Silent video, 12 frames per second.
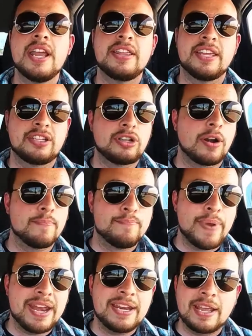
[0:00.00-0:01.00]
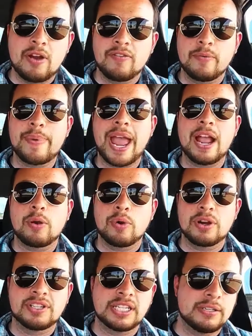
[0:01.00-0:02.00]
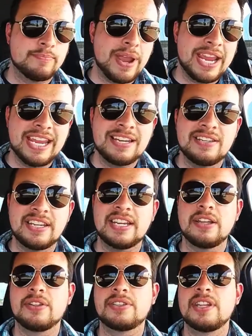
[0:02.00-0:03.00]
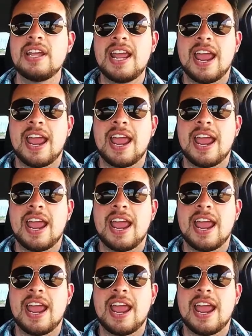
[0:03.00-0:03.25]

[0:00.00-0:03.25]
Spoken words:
They start bending over backwards and making deals.